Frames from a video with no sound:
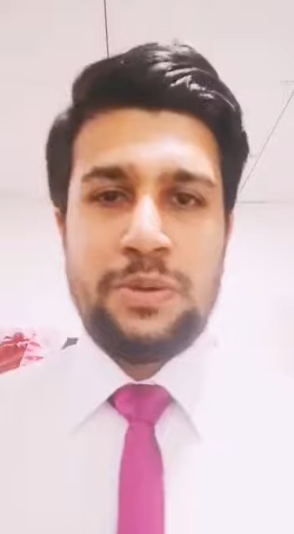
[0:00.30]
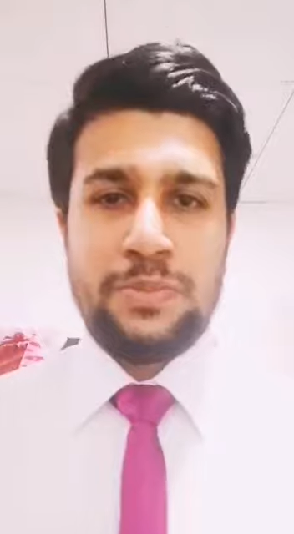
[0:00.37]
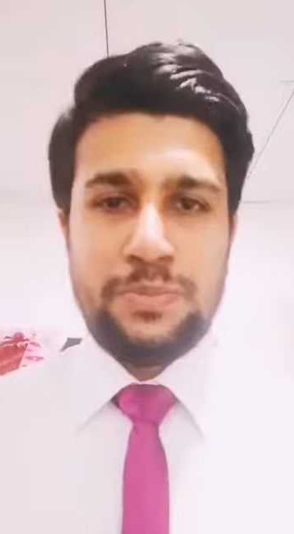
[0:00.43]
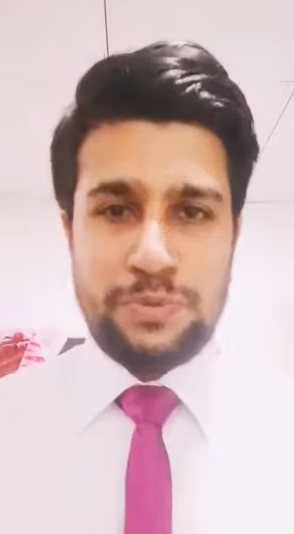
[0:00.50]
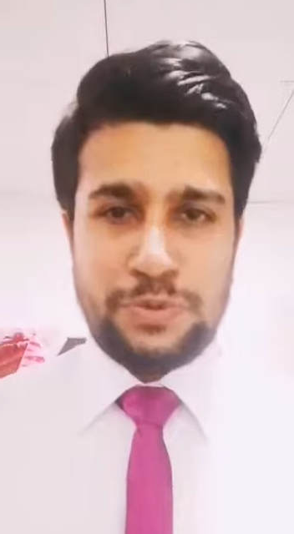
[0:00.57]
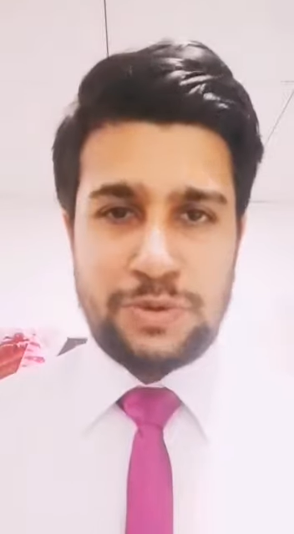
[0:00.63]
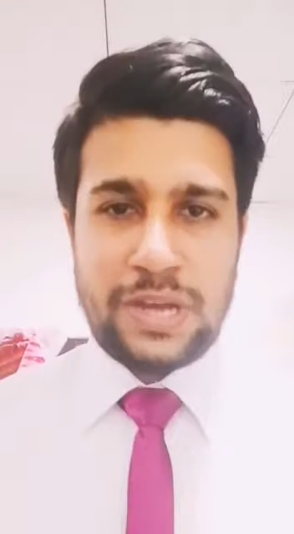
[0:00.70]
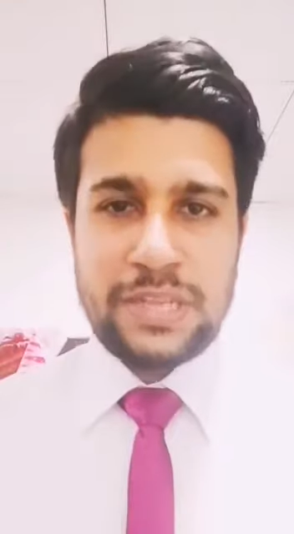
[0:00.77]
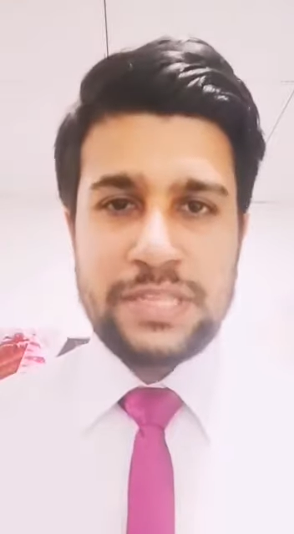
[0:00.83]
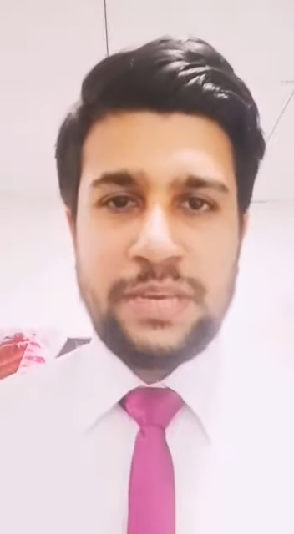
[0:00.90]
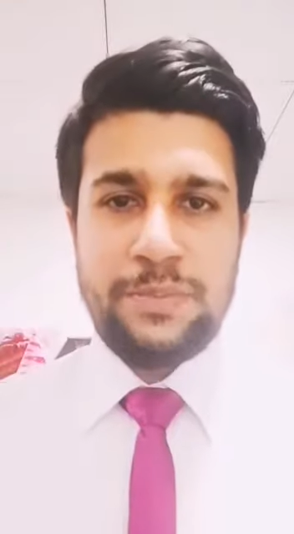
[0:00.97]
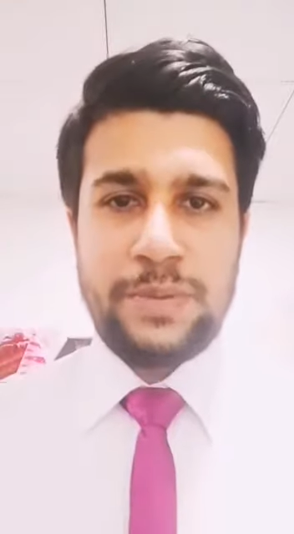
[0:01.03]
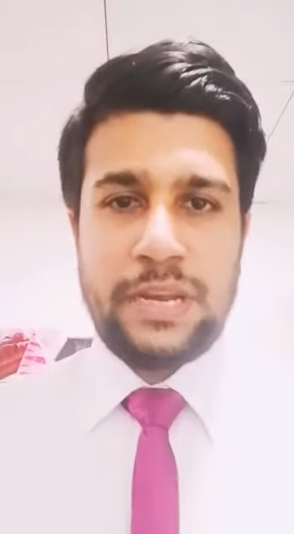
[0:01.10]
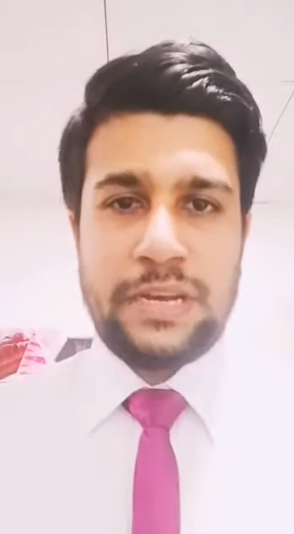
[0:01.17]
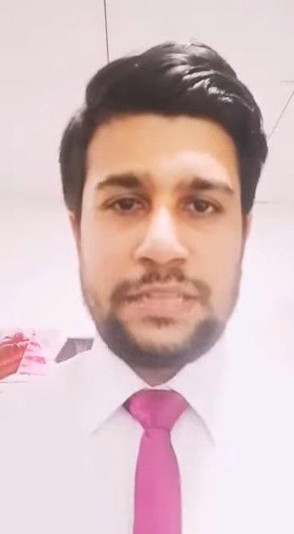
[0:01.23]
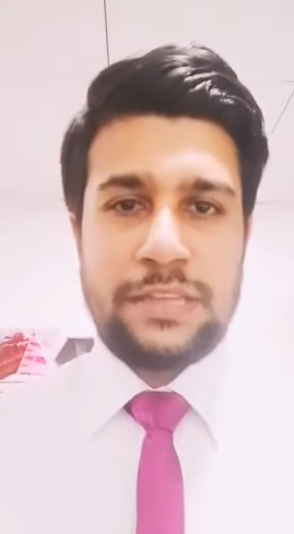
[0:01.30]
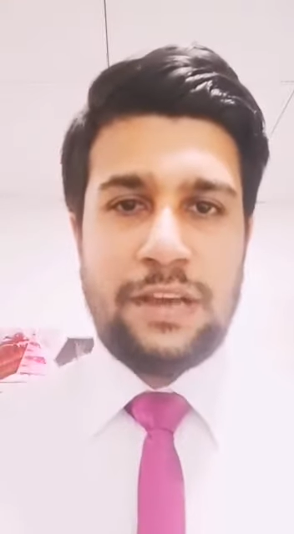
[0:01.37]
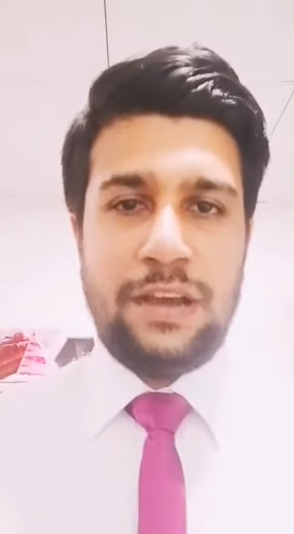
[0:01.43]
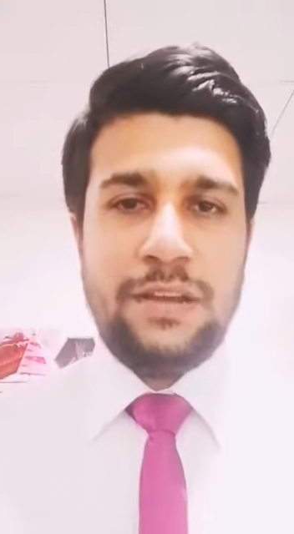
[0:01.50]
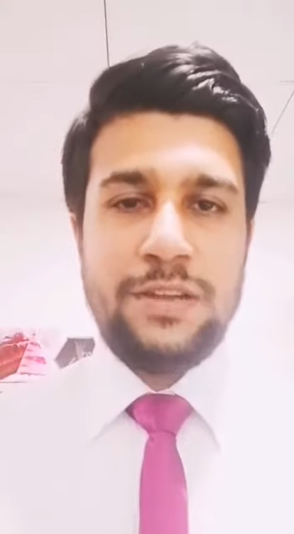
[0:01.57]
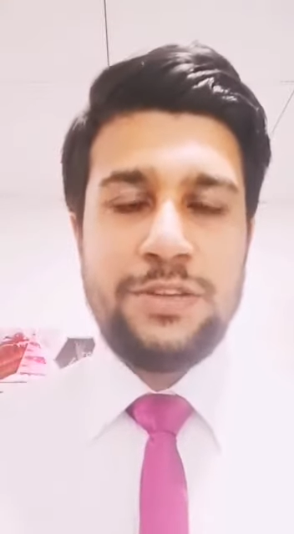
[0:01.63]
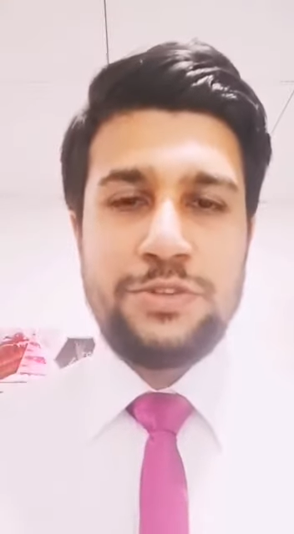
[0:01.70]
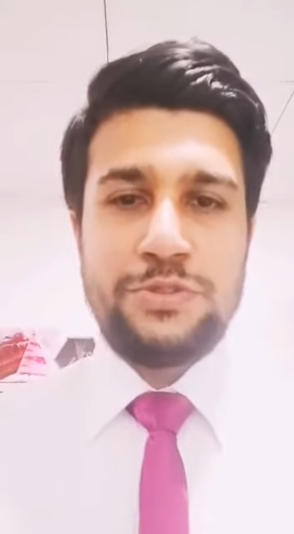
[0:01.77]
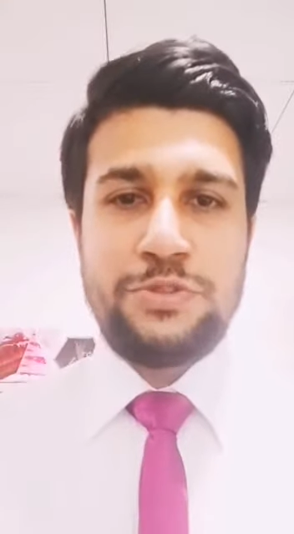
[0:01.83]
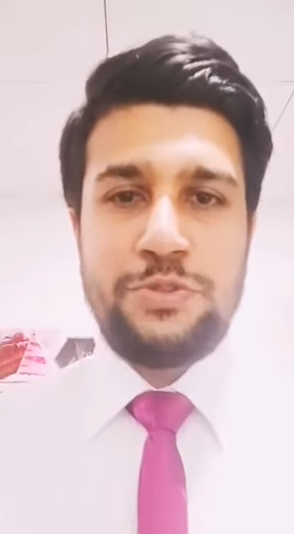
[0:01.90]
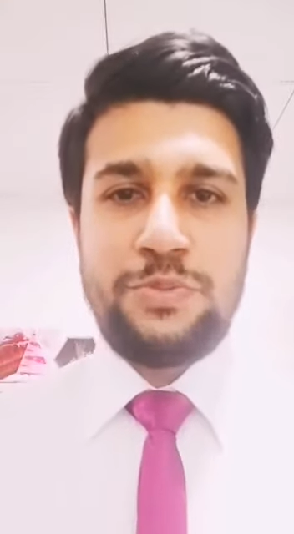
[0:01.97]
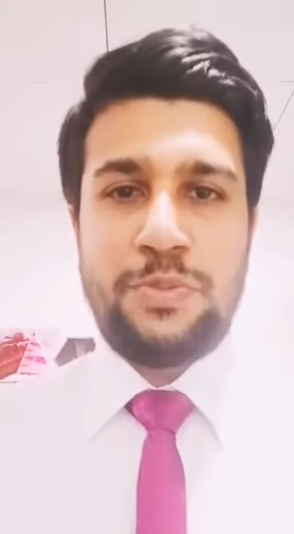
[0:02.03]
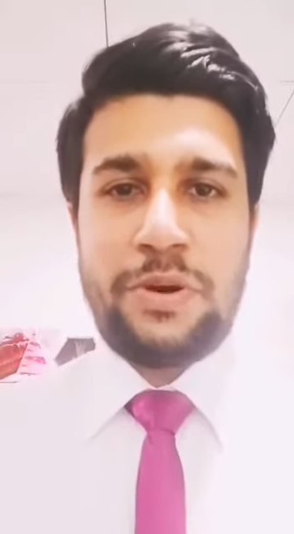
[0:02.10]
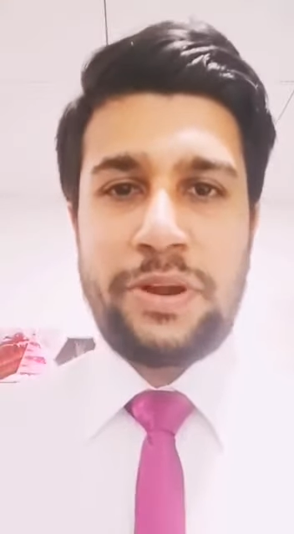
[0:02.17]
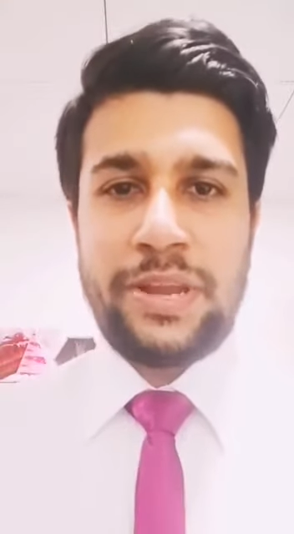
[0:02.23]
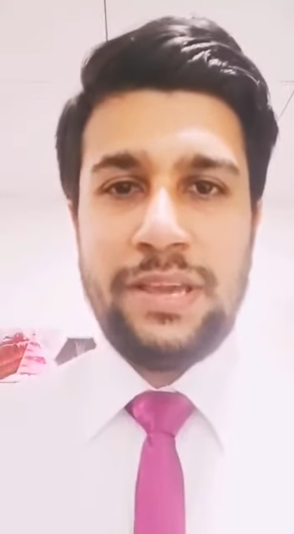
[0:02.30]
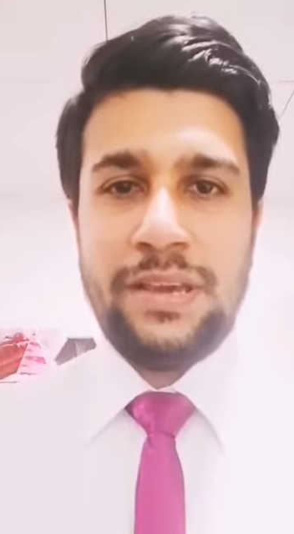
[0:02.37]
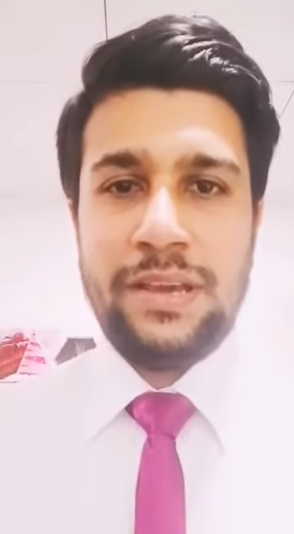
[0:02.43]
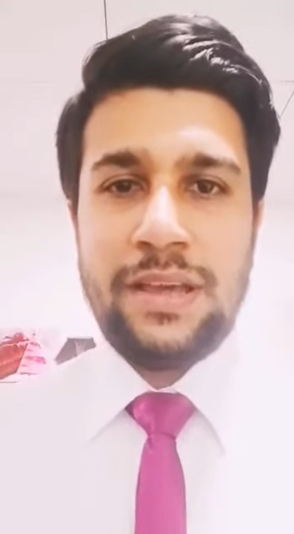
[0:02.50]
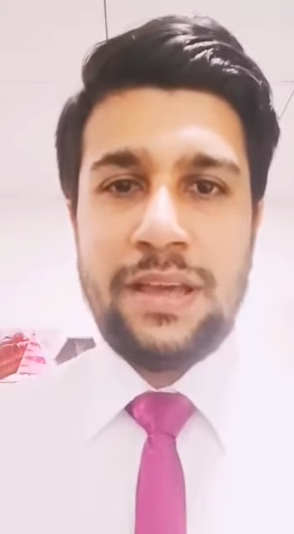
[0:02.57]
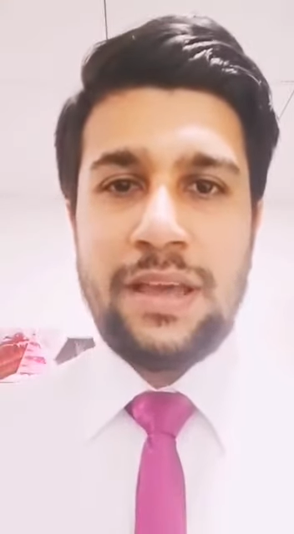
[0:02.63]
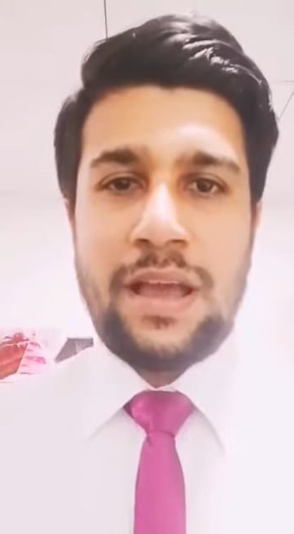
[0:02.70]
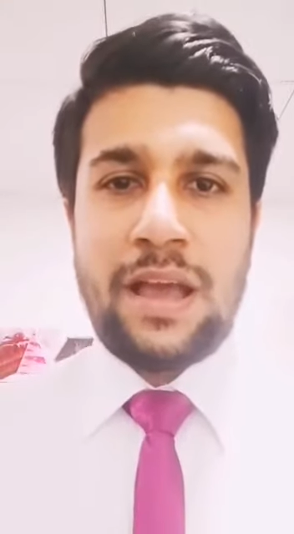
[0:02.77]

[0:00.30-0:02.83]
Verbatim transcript: Bona Diminata. Good morning.